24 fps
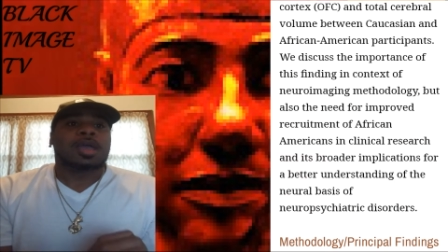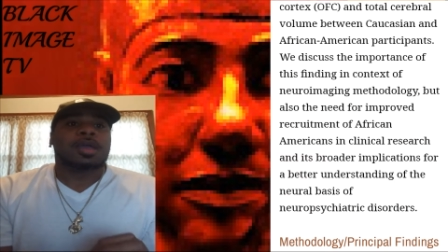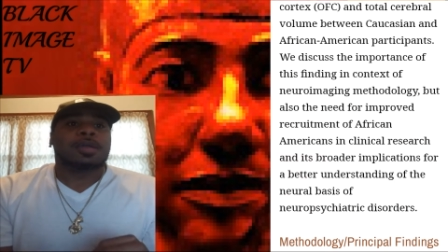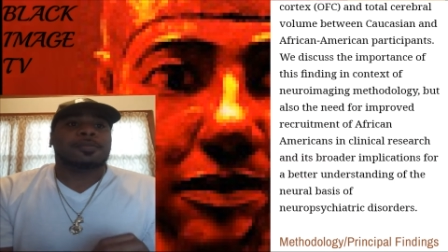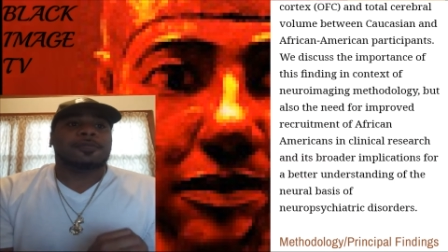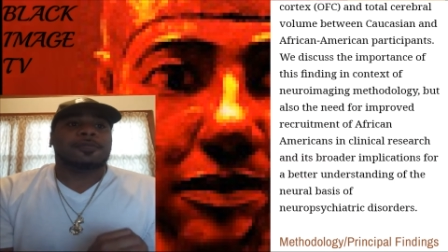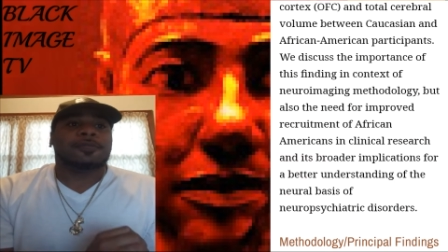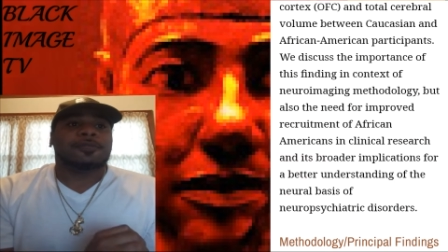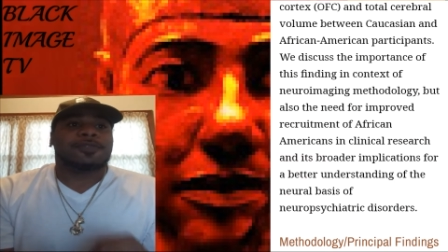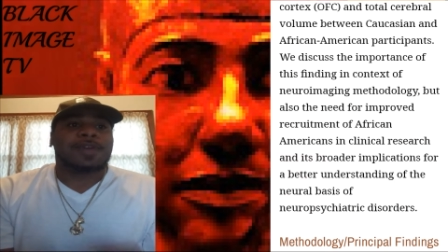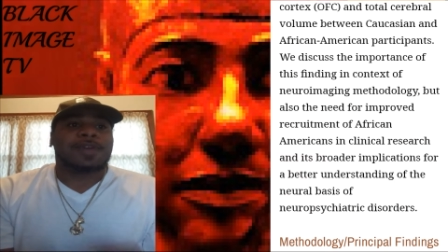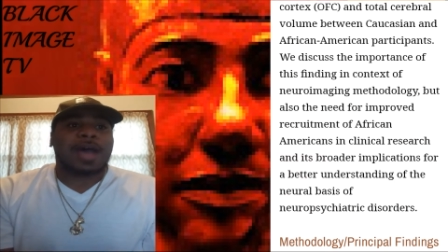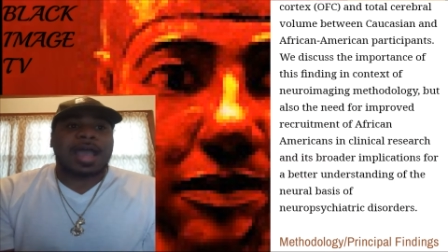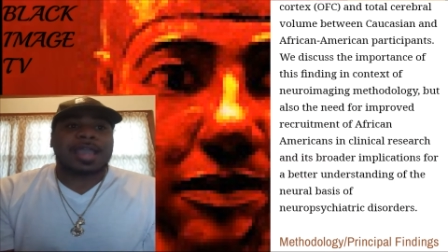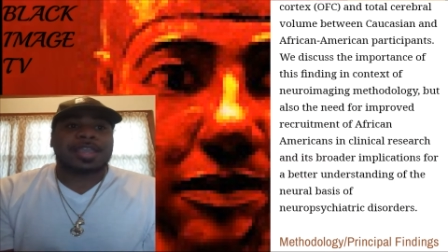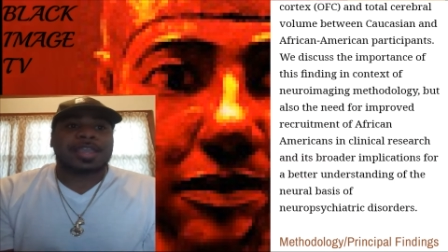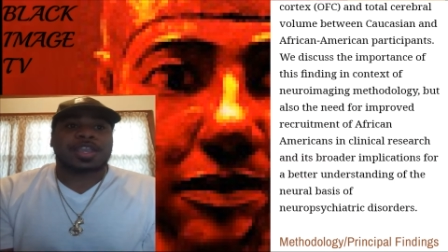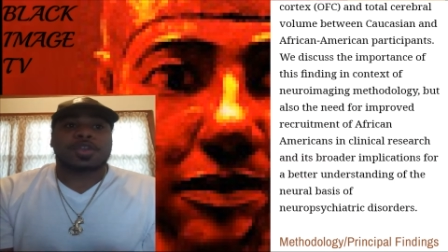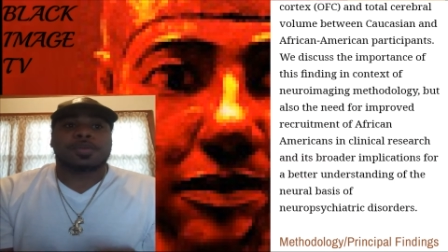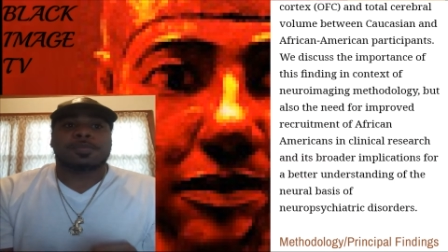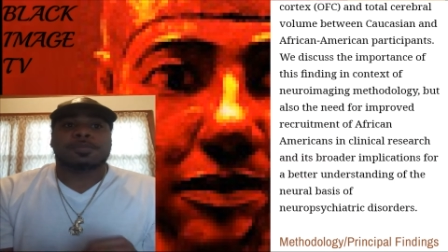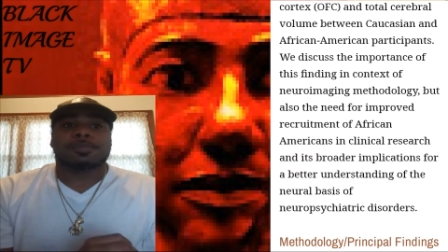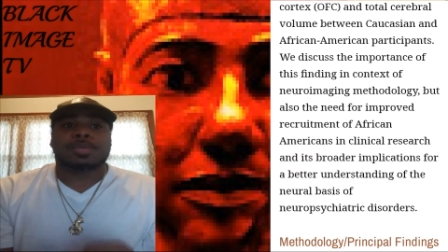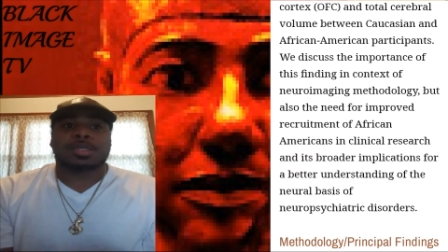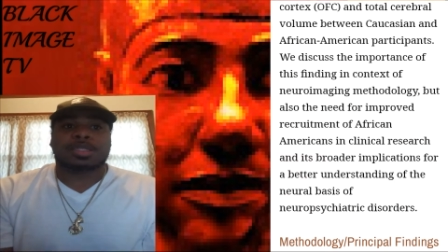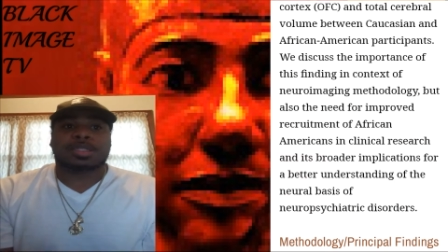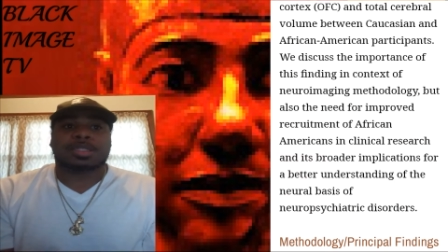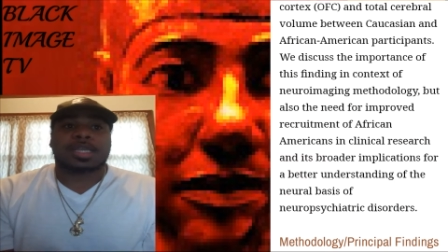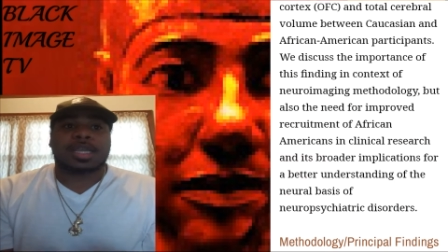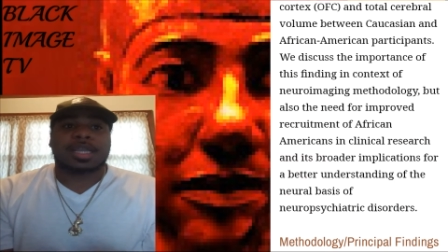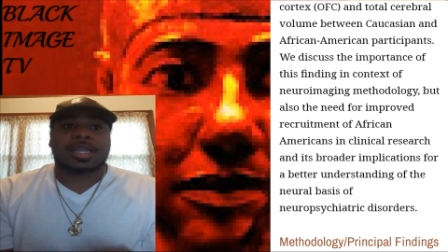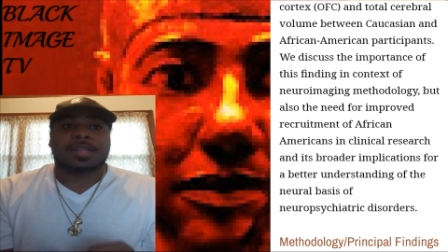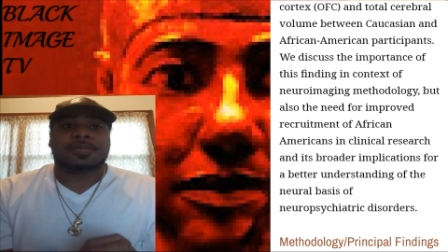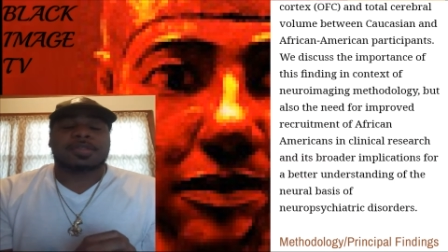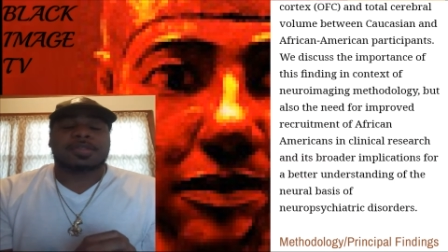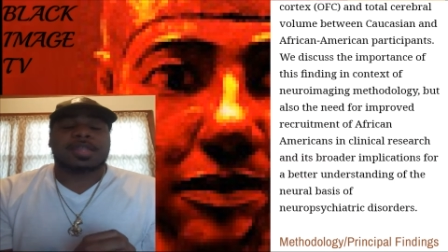Volume,
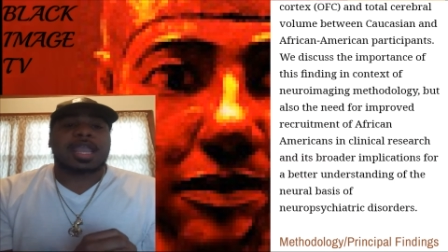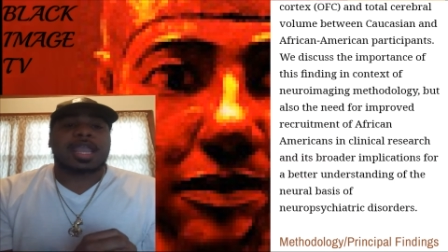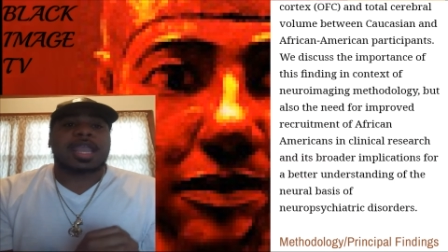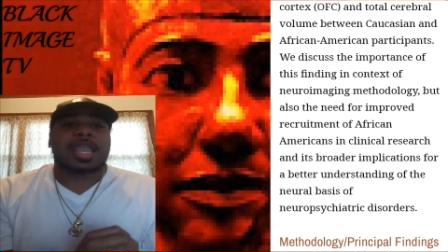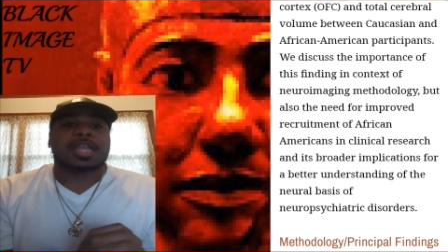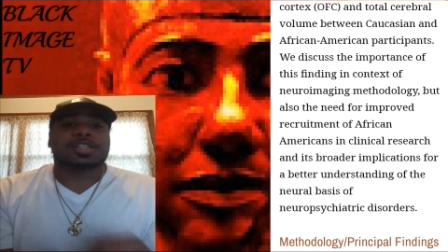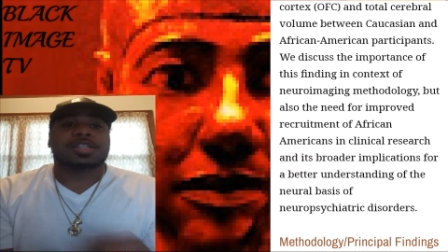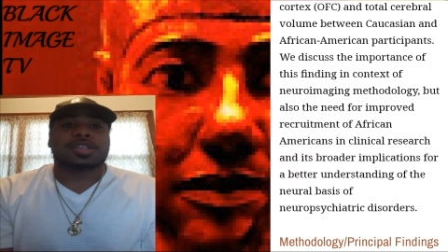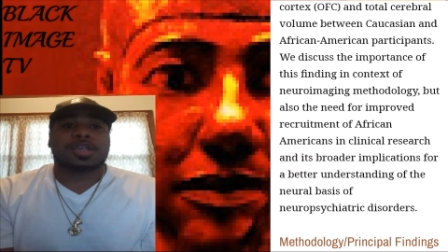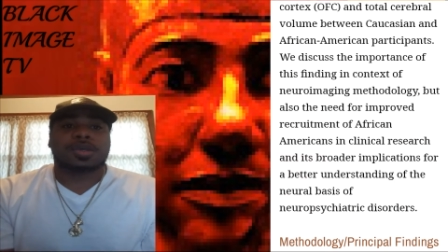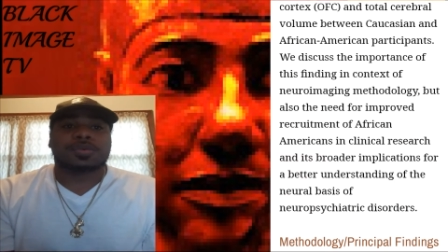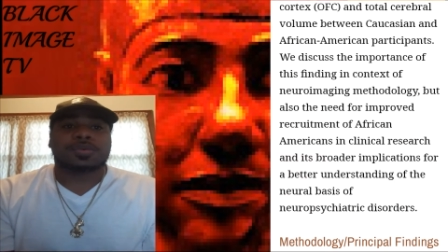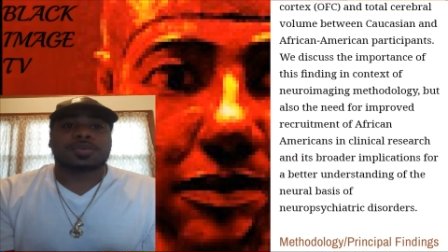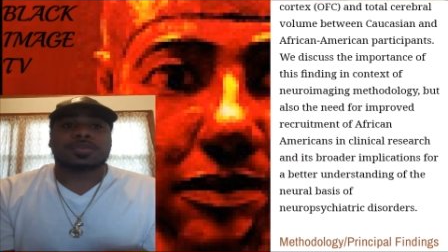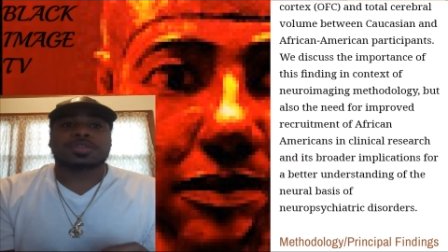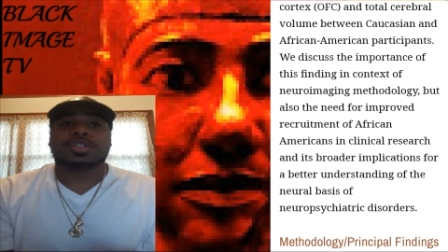in total